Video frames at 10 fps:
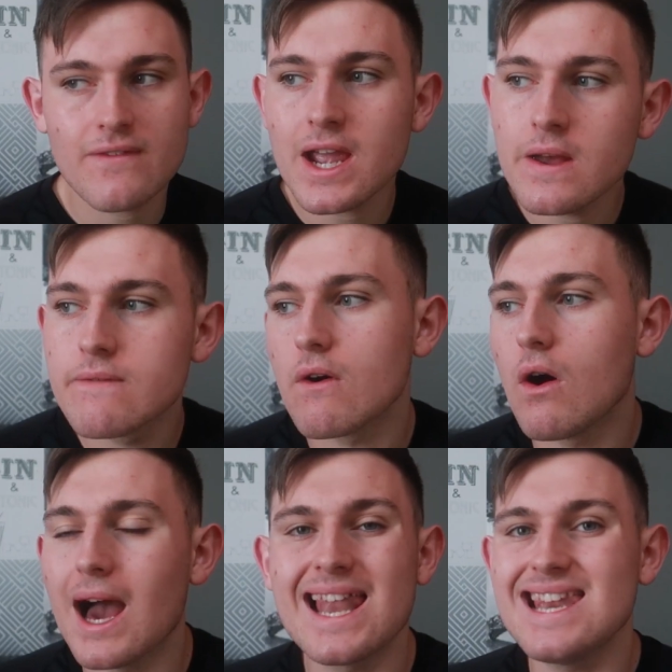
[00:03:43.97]

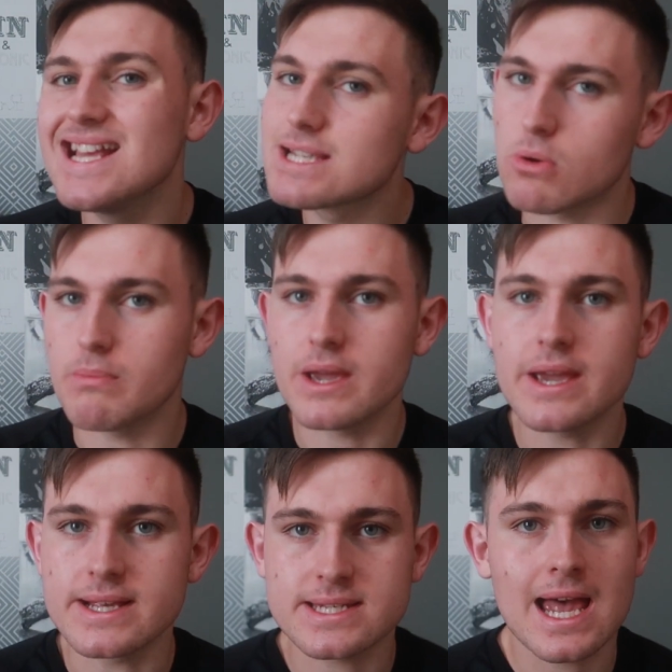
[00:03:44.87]
favour a little
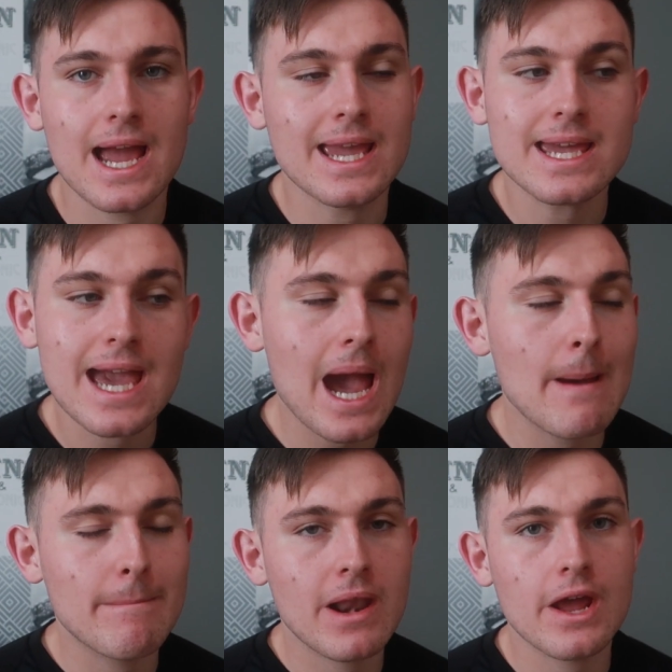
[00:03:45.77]
bit is that he
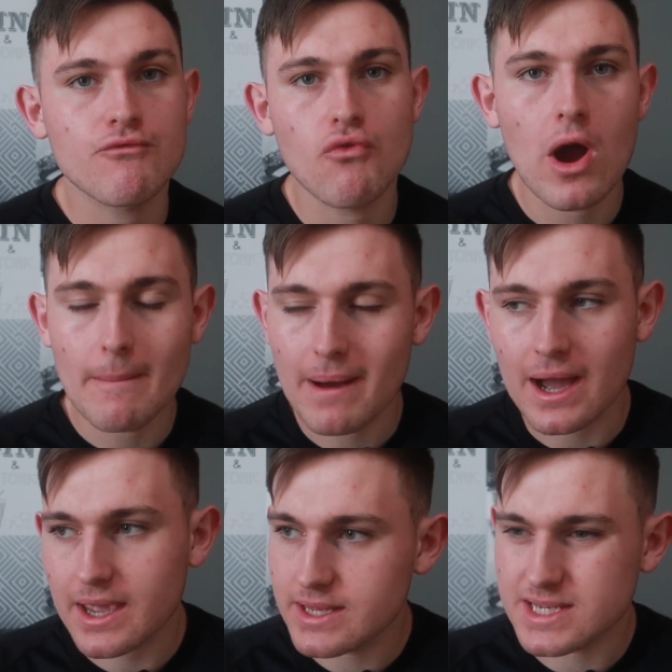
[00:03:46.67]
can play right
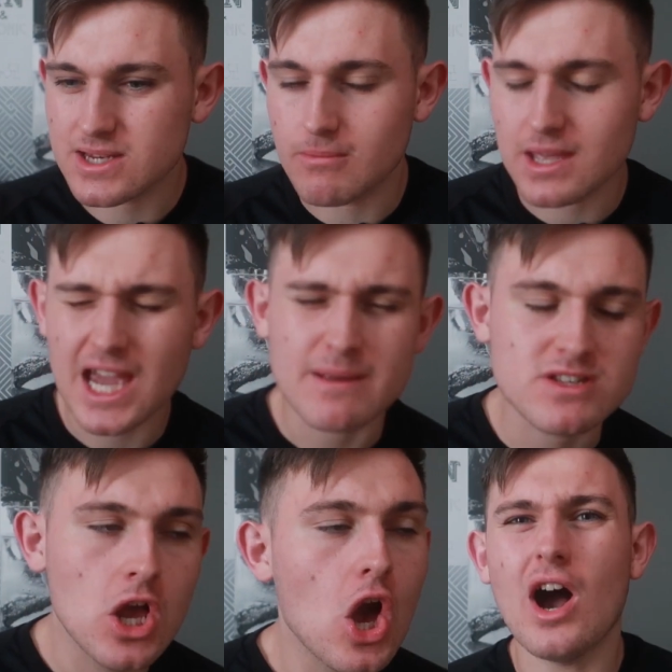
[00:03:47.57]
back in some
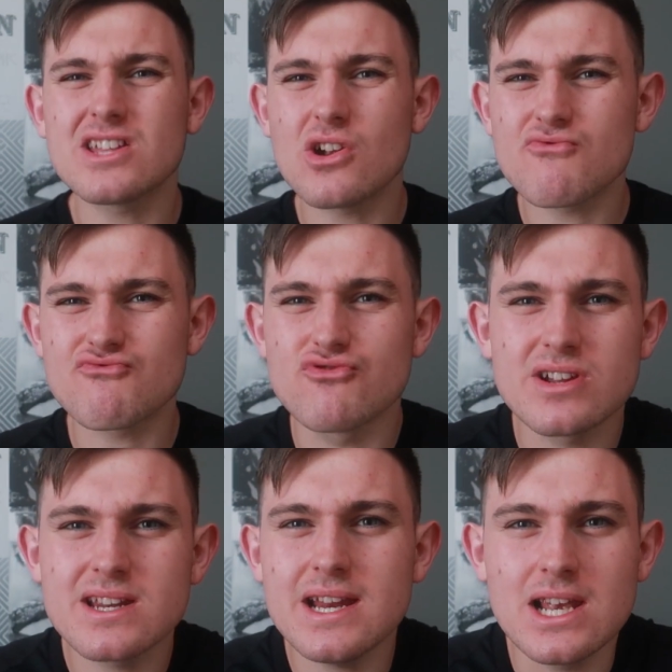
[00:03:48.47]
games. I don't
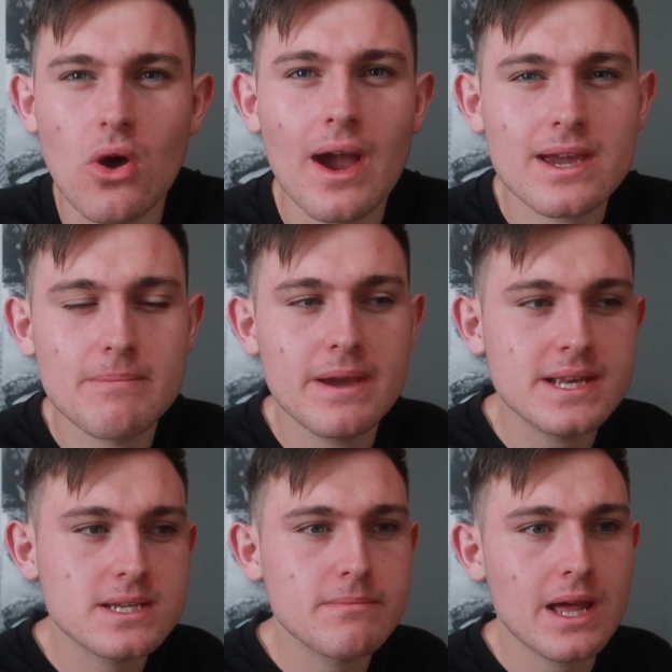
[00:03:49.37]
really like
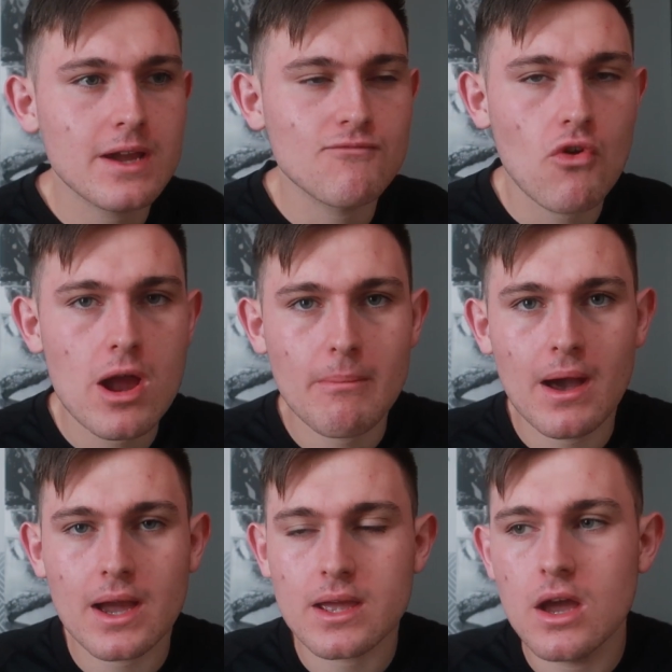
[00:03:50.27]
Pearson playing right
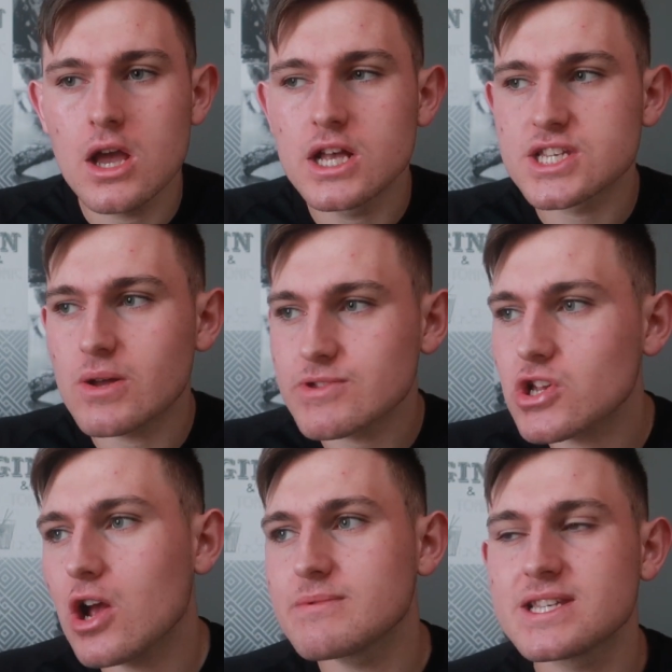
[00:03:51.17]
back.
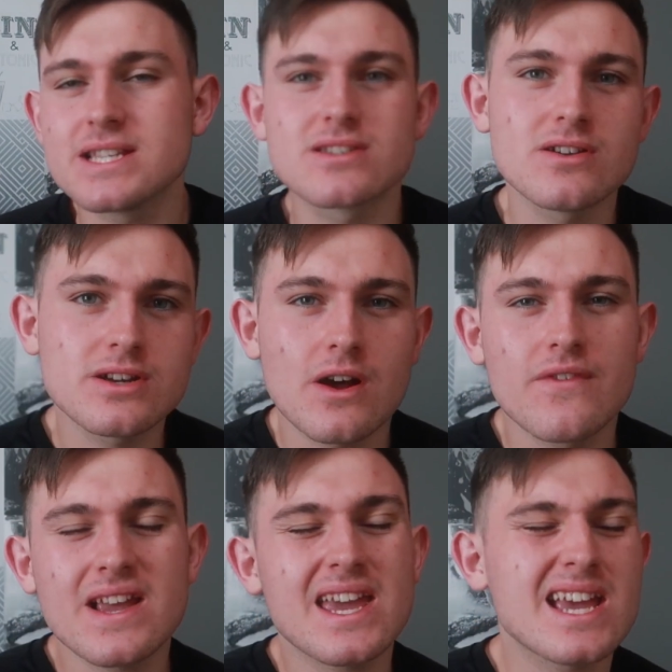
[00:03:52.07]
Sometimes he's good. I
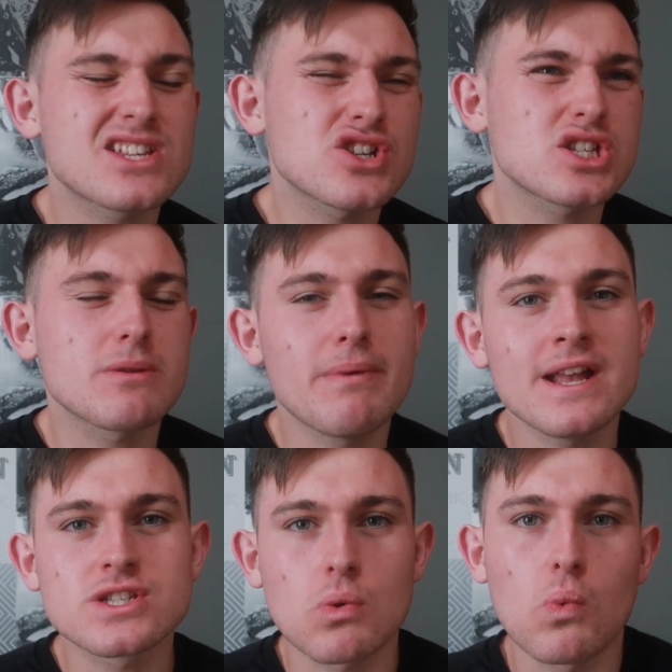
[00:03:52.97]
think it just
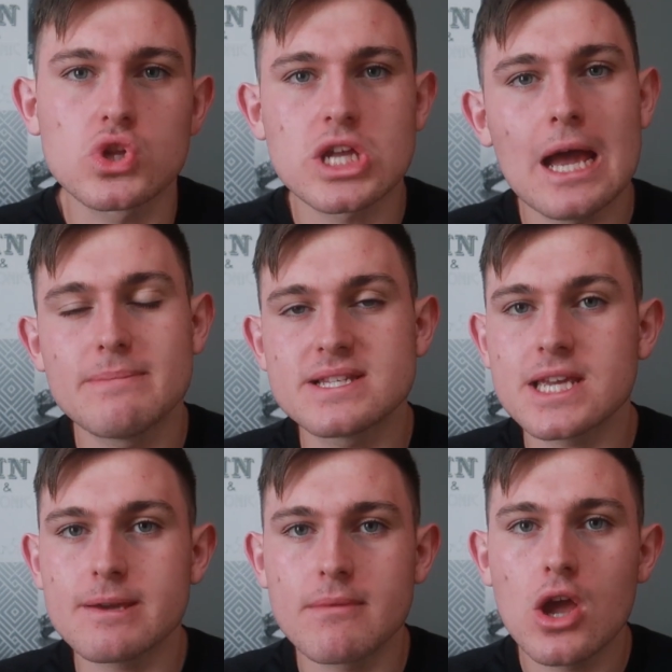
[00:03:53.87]
depends on what type of
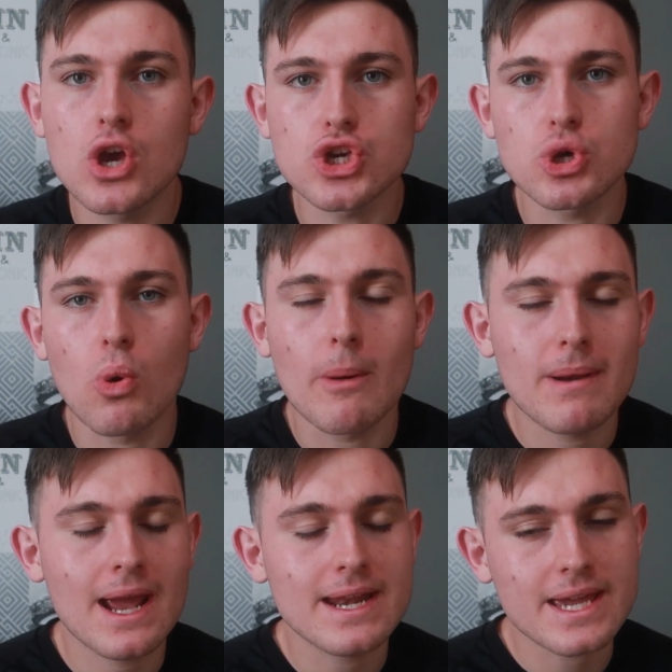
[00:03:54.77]
team you are
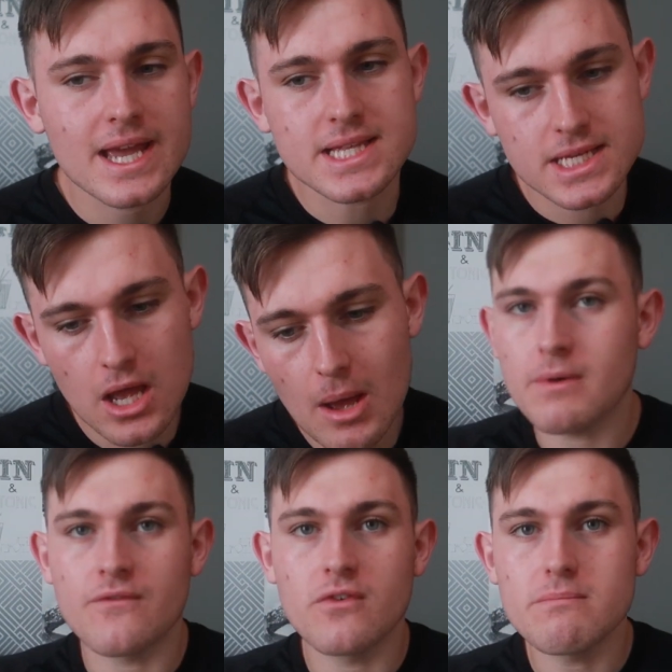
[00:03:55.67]
playing against.
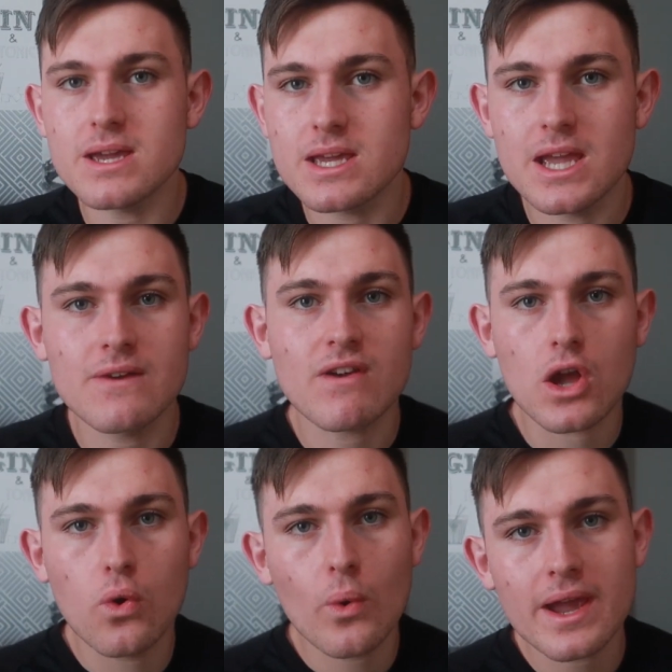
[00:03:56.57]
But for me, if a
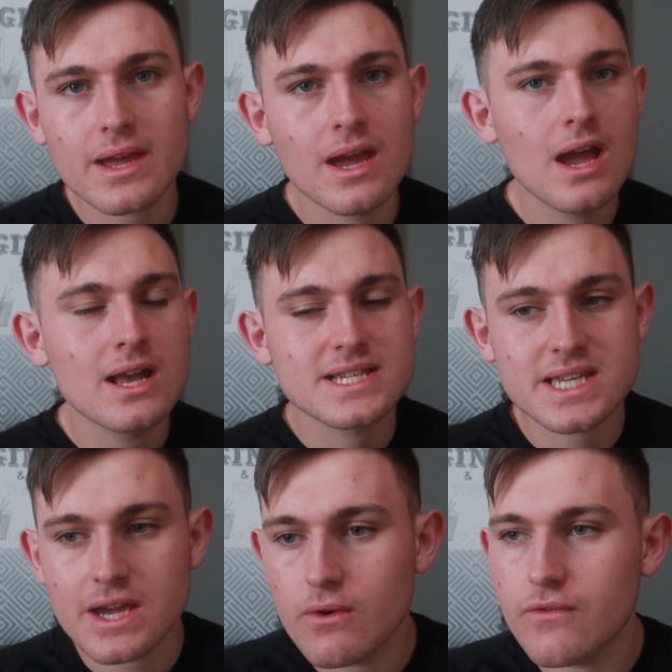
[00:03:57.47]
quick,
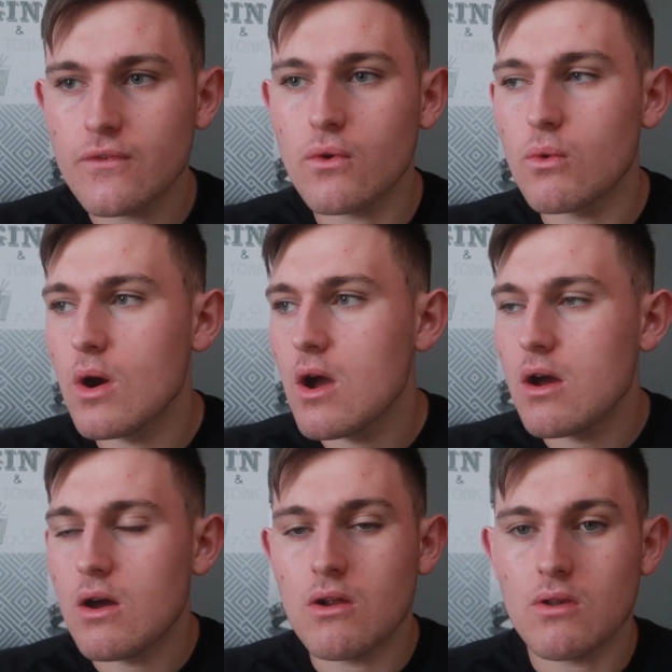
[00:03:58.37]
skillful,
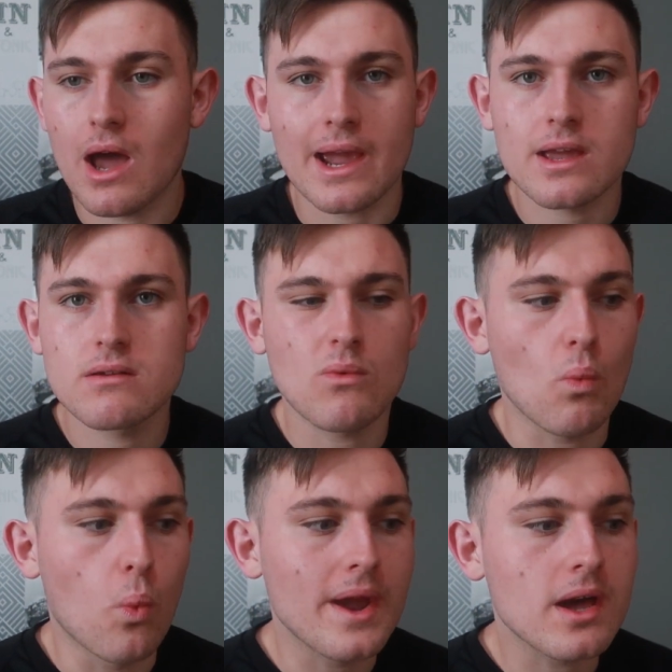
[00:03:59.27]
like
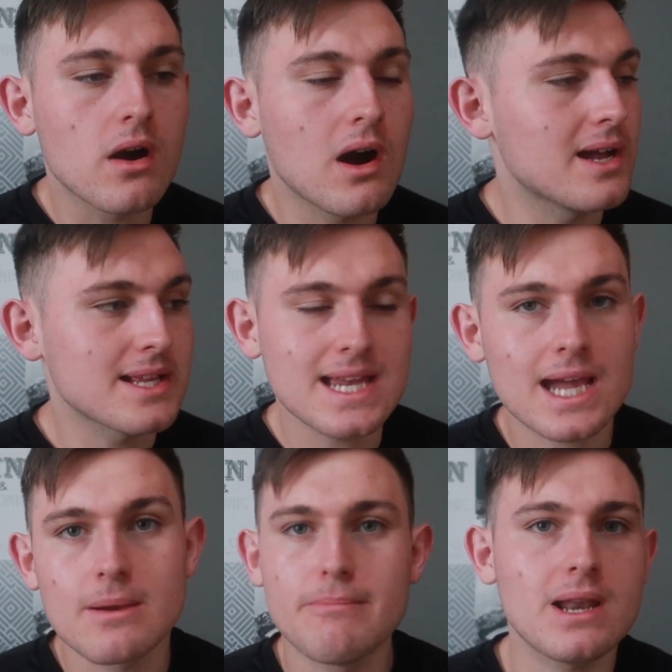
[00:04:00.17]
winger
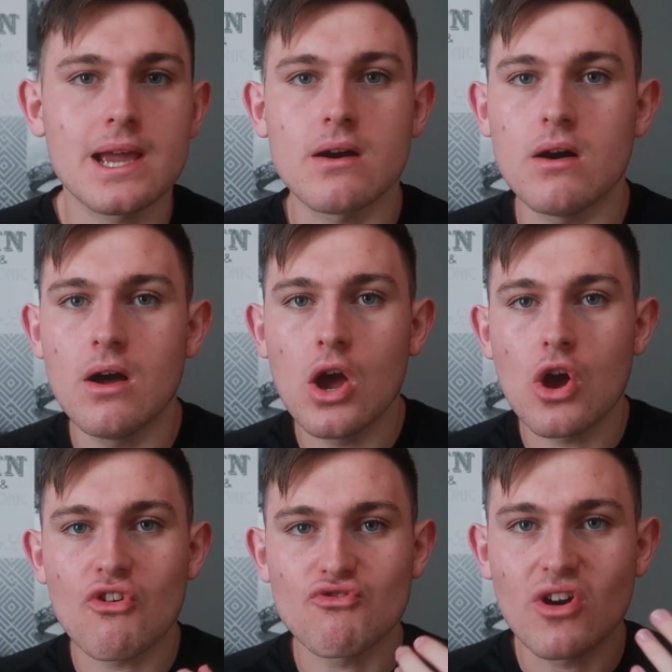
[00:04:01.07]
attacking player
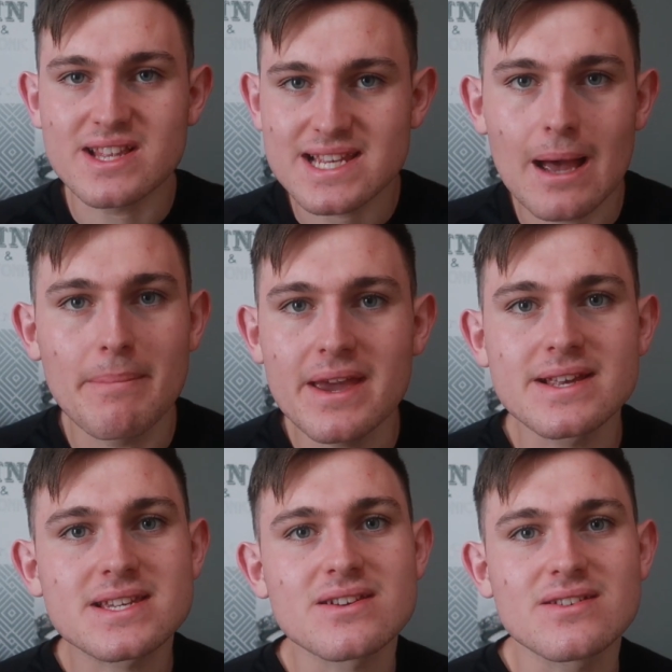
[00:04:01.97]
runs at
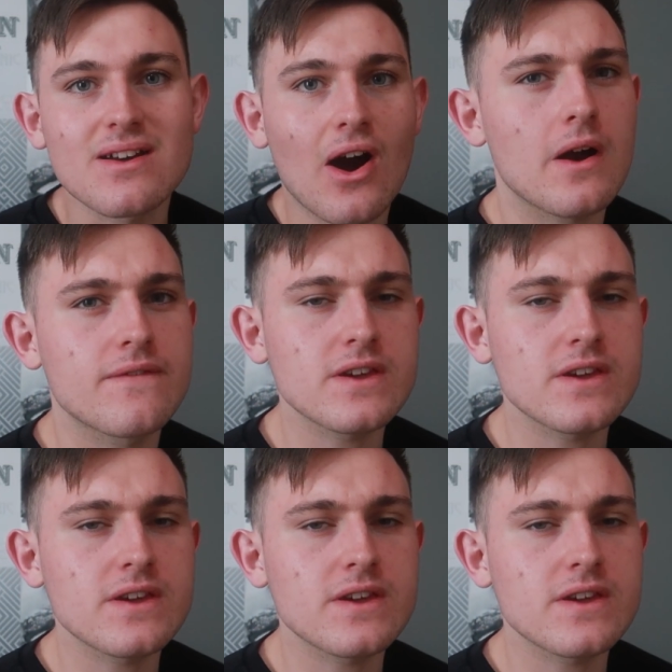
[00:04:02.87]
Pearson, I